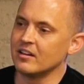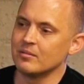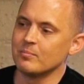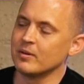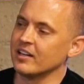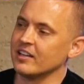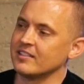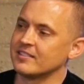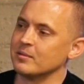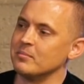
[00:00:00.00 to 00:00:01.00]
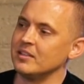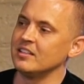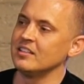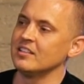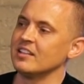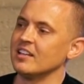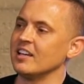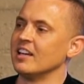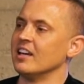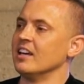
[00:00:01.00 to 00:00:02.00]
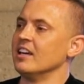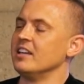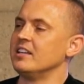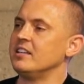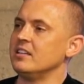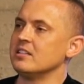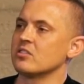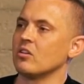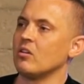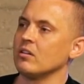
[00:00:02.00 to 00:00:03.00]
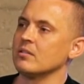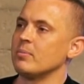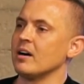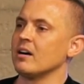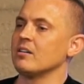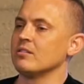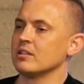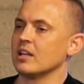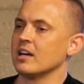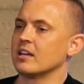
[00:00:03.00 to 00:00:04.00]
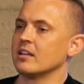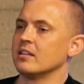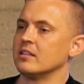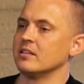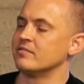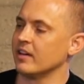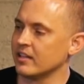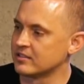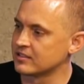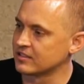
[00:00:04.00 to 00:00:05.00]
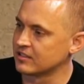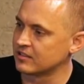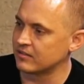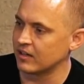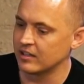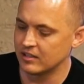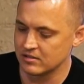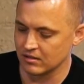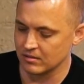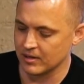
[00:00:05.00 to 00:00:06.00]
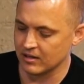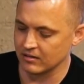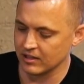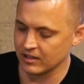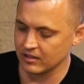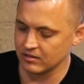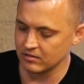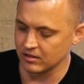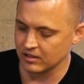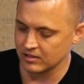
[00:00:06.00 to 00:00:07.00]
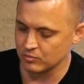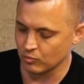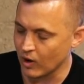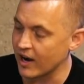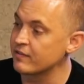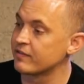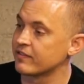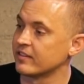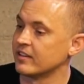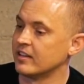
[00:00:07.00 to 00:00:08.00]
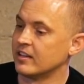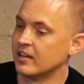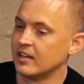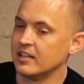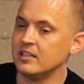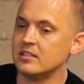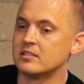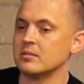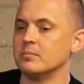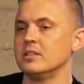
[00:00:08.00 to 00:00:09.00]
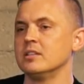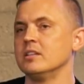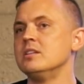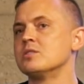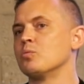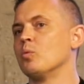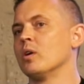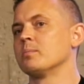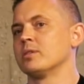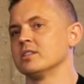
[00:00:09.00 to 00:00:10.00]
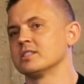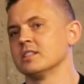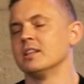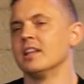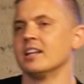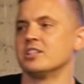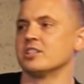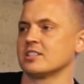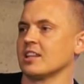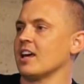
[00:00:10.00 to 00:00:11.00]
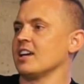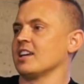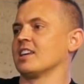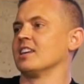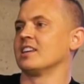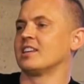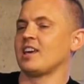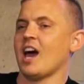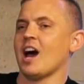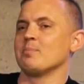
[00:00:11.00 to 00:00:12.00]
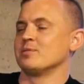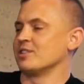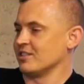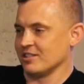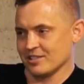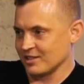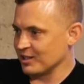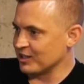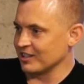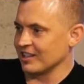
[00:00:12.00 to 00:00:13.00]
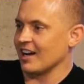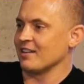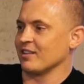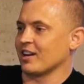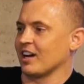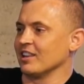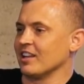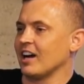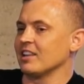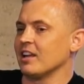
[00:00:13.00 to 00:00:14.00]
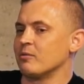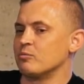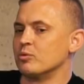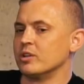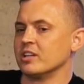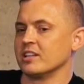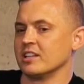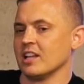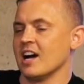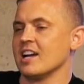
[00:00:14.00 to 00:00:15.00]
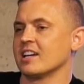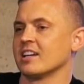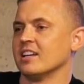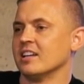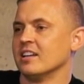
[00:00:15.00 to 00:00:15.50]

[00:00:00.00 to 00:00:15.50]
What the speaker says: know, but to me, he's all about like the events, right? He's all about like, you look, his wife. To me, he's one person that just like captures the good life. Like I really like